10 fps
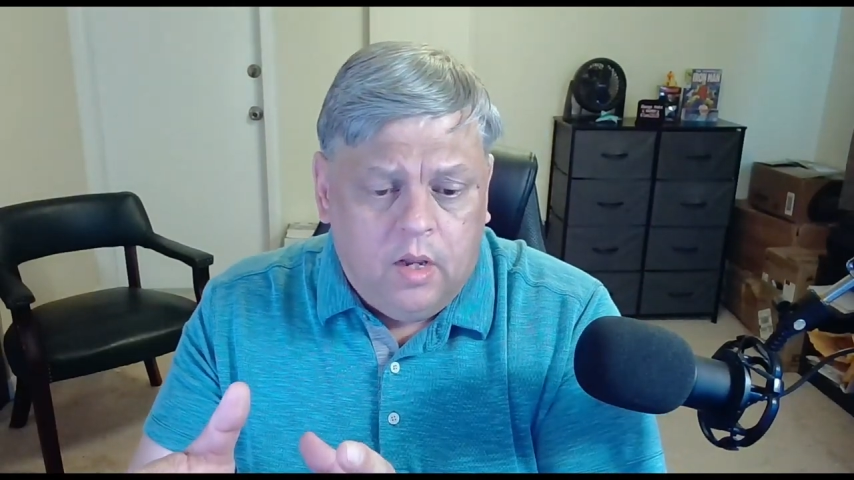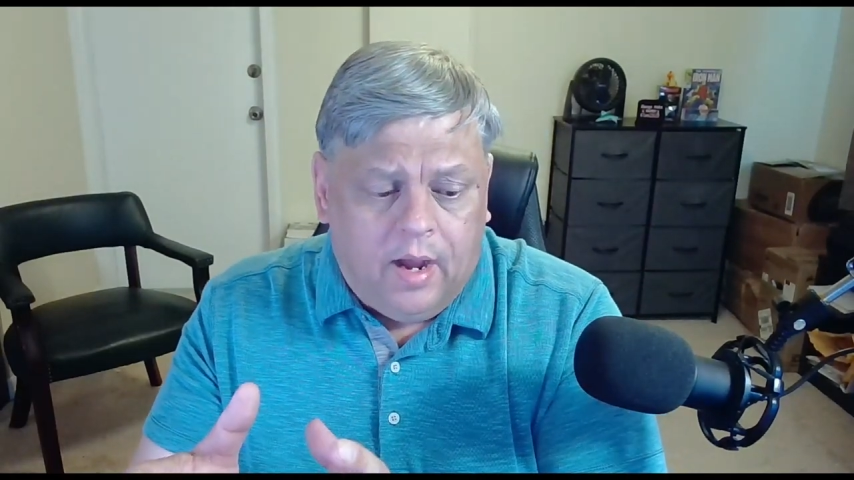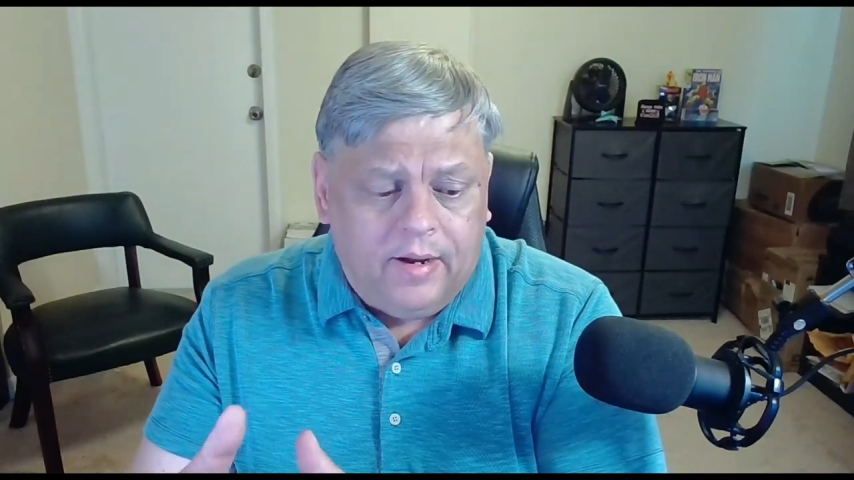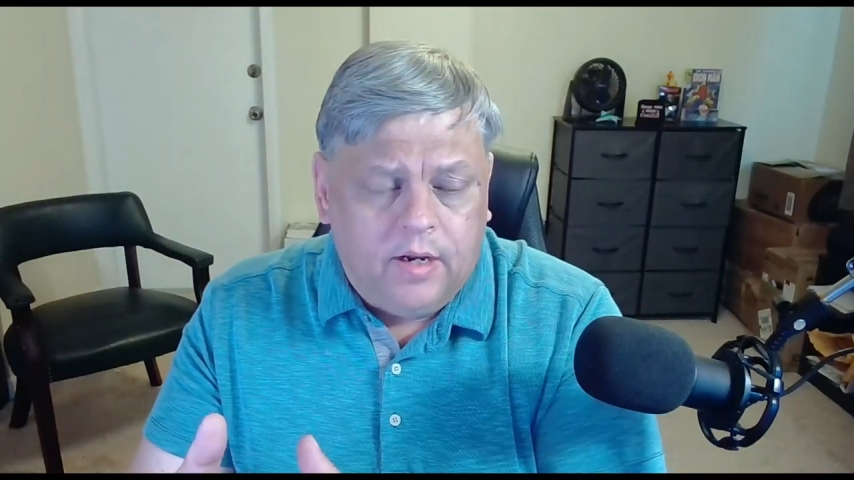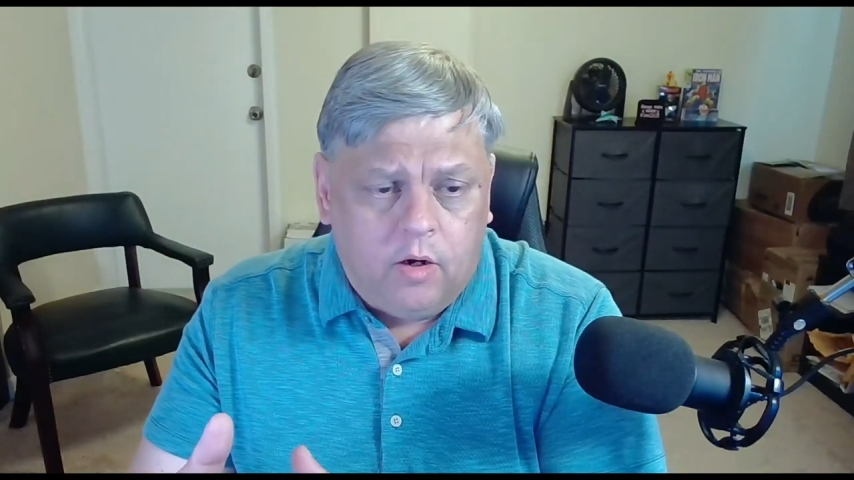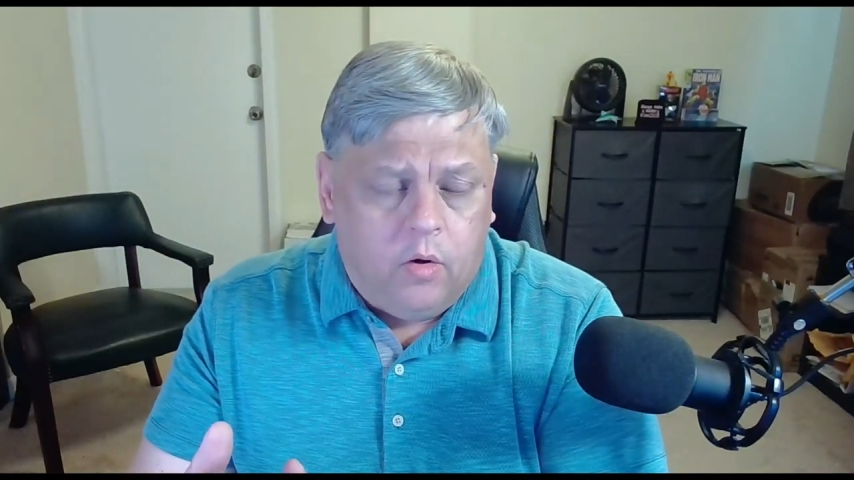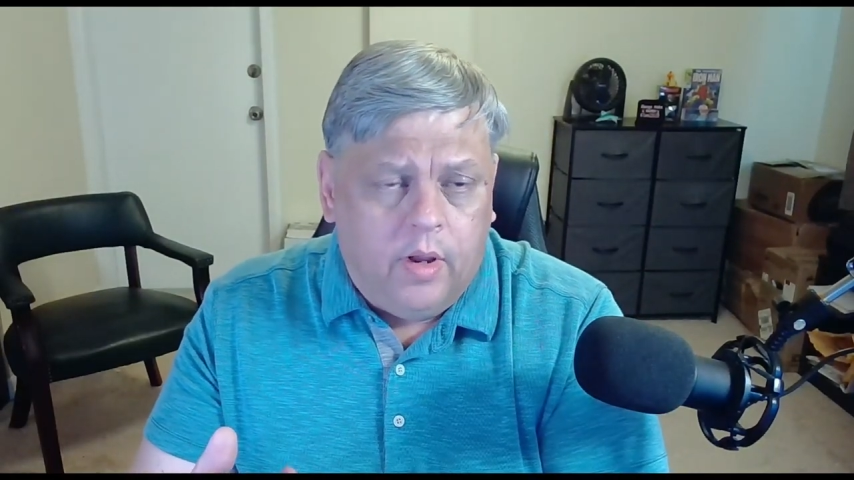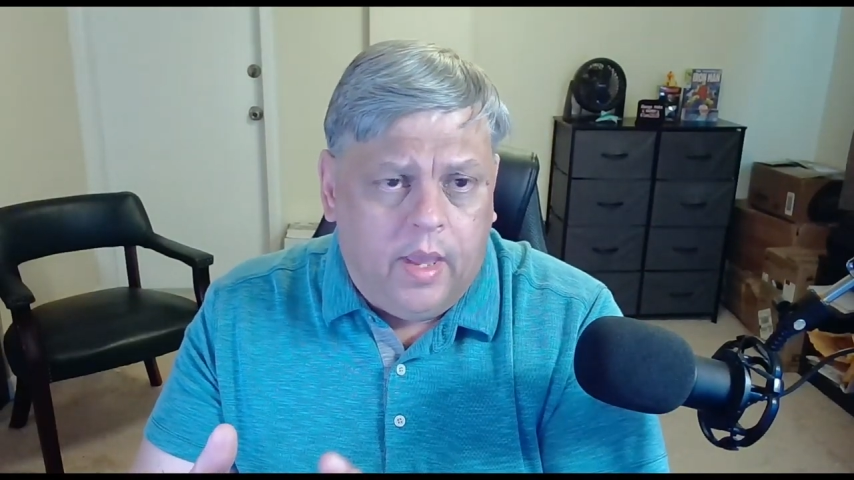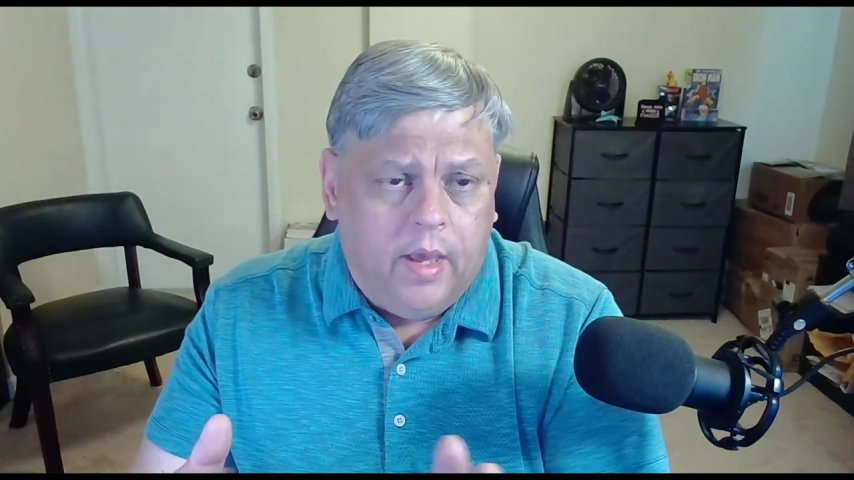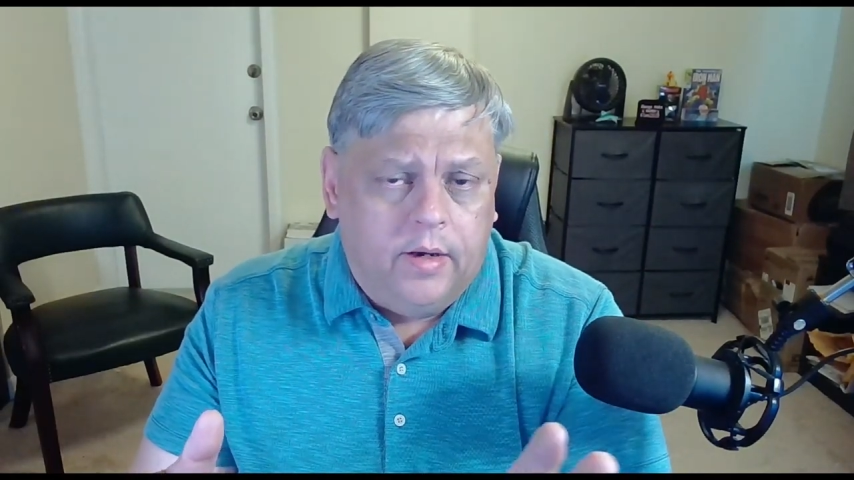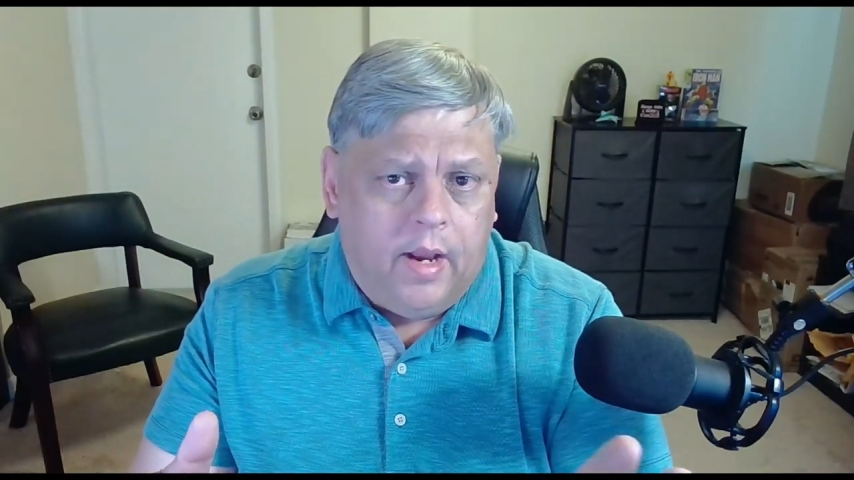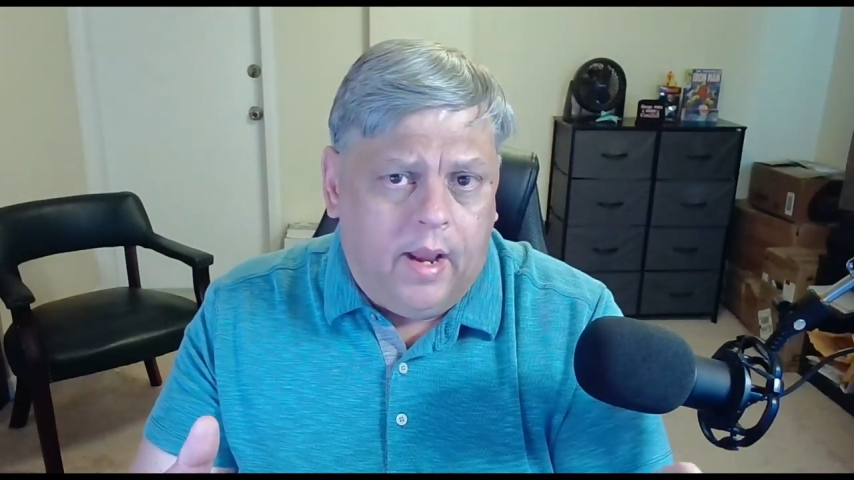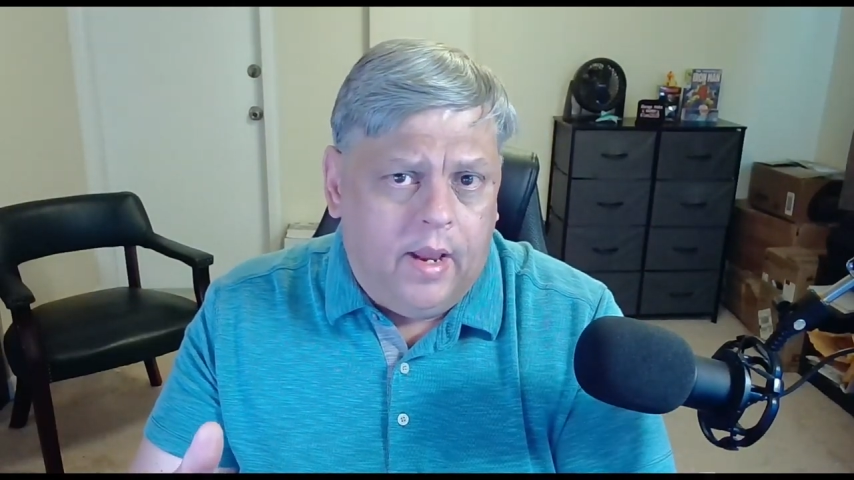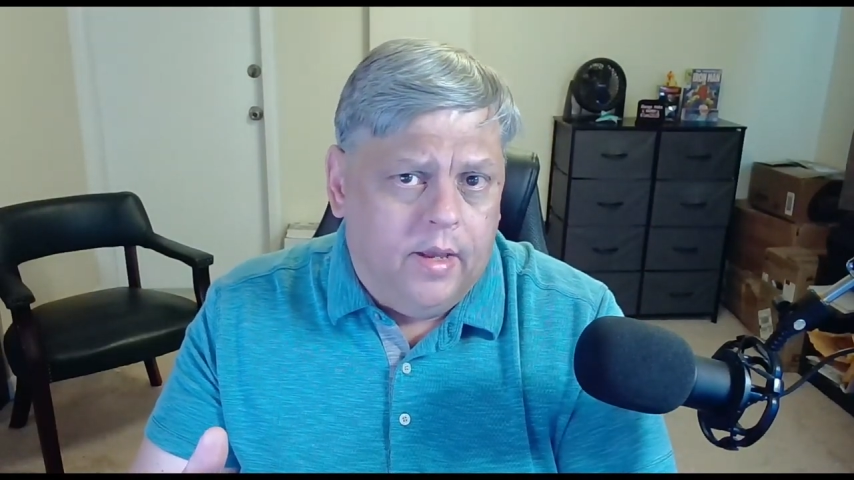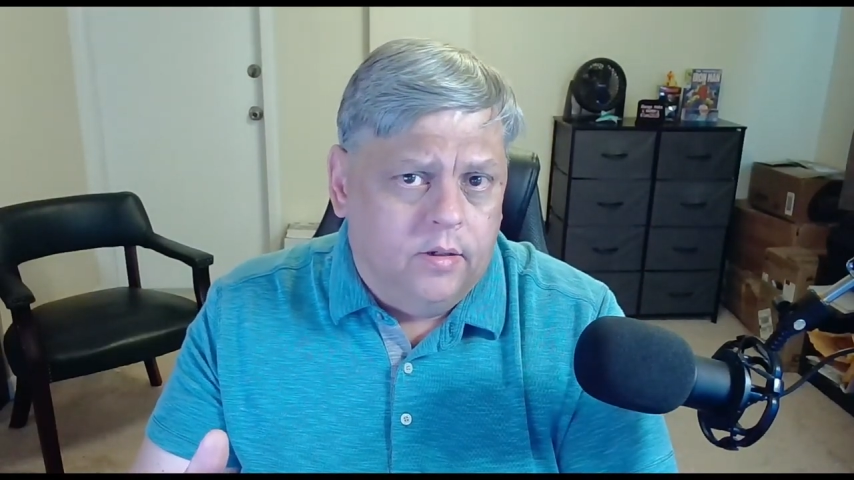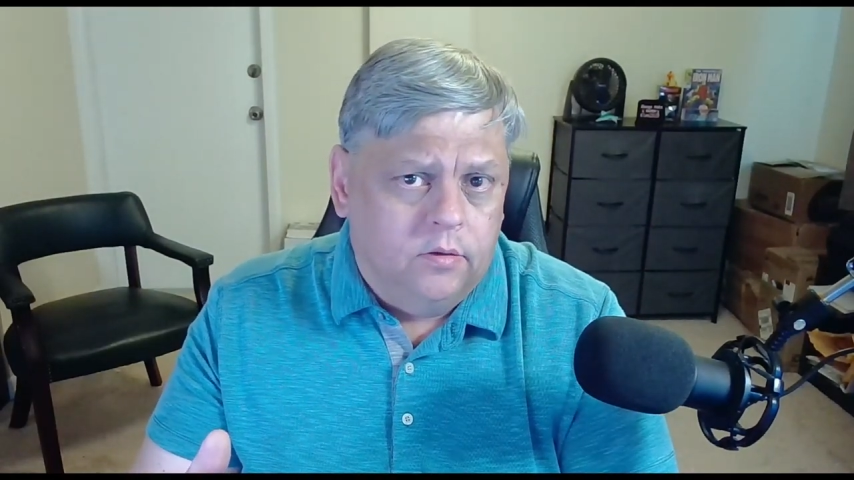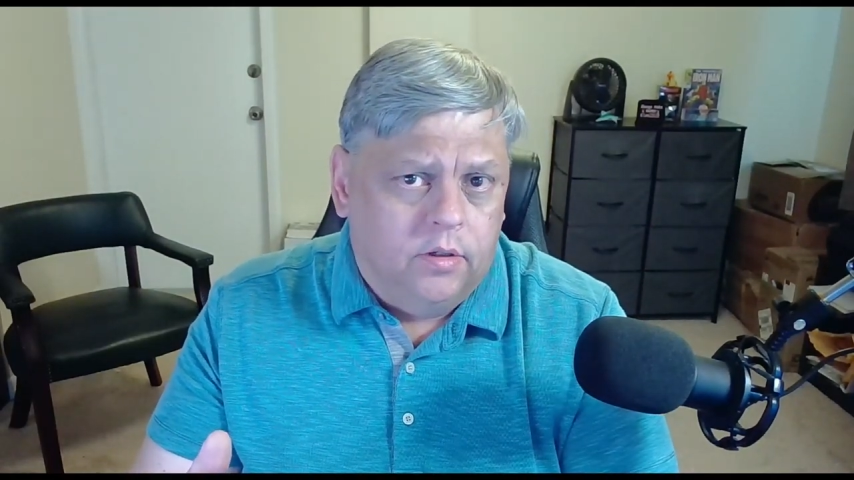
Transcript: I can go ahead and